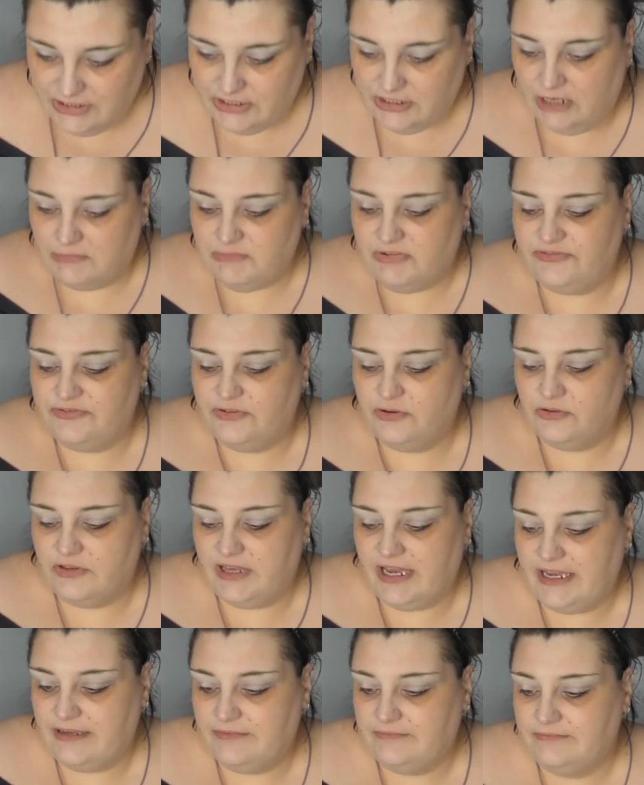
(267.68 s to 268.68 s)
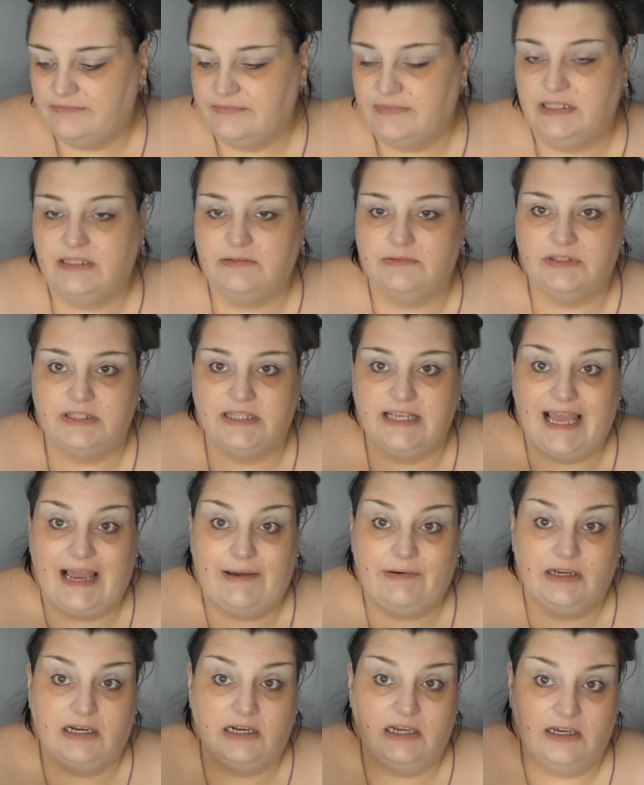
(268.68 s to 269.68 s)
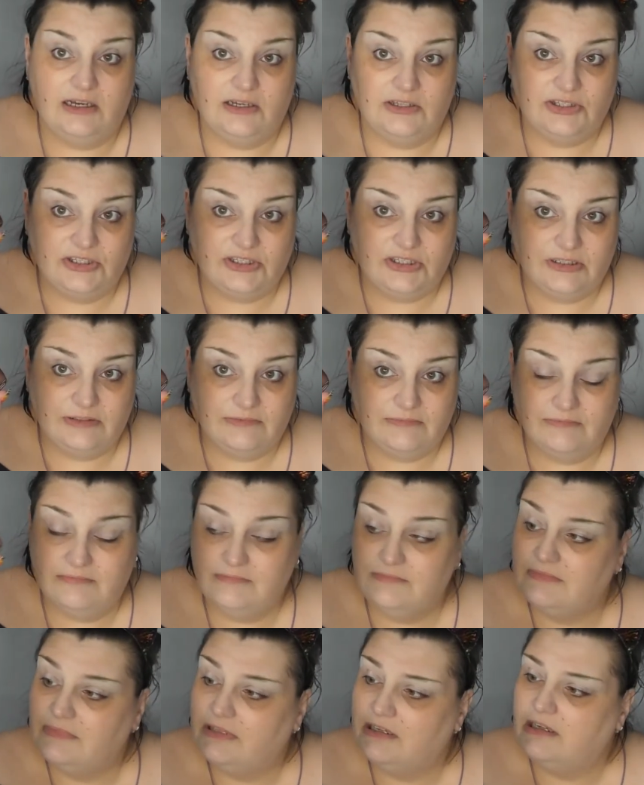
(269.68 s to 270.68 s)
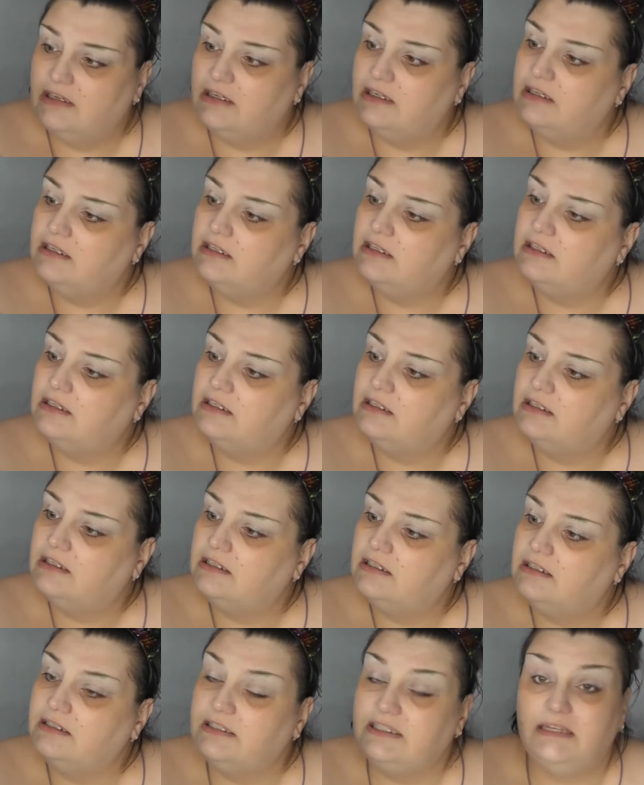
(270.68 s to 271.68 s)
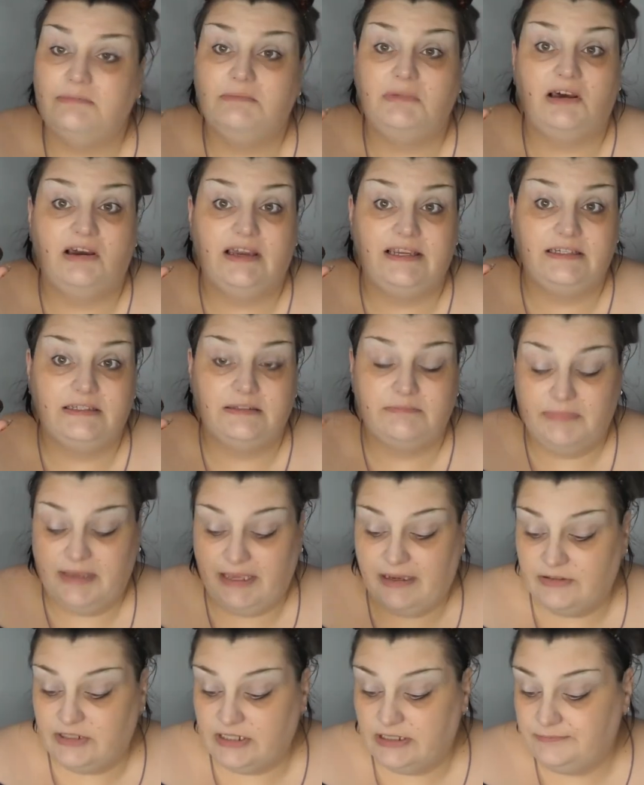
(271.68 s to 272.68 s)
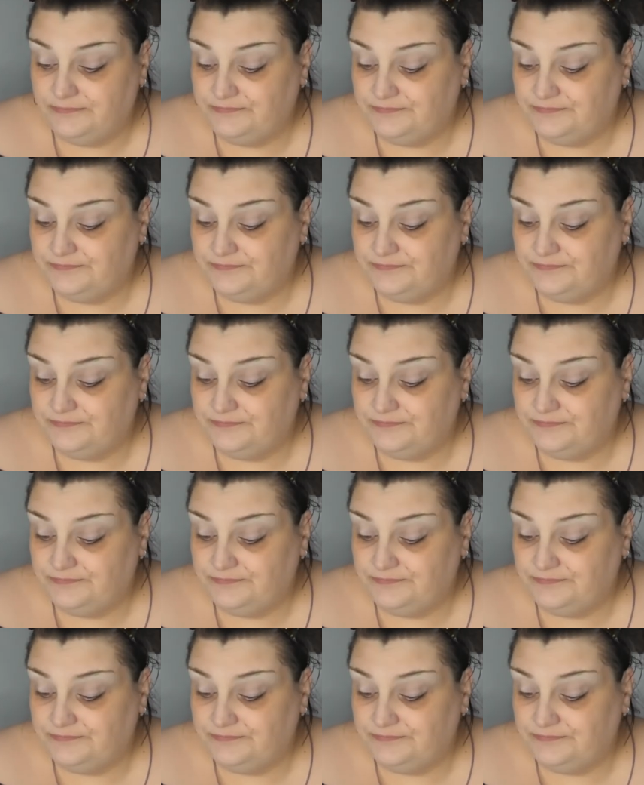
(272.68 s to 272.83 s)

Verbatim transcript: time before that, it was the Hourglass uh, Dim Light powder.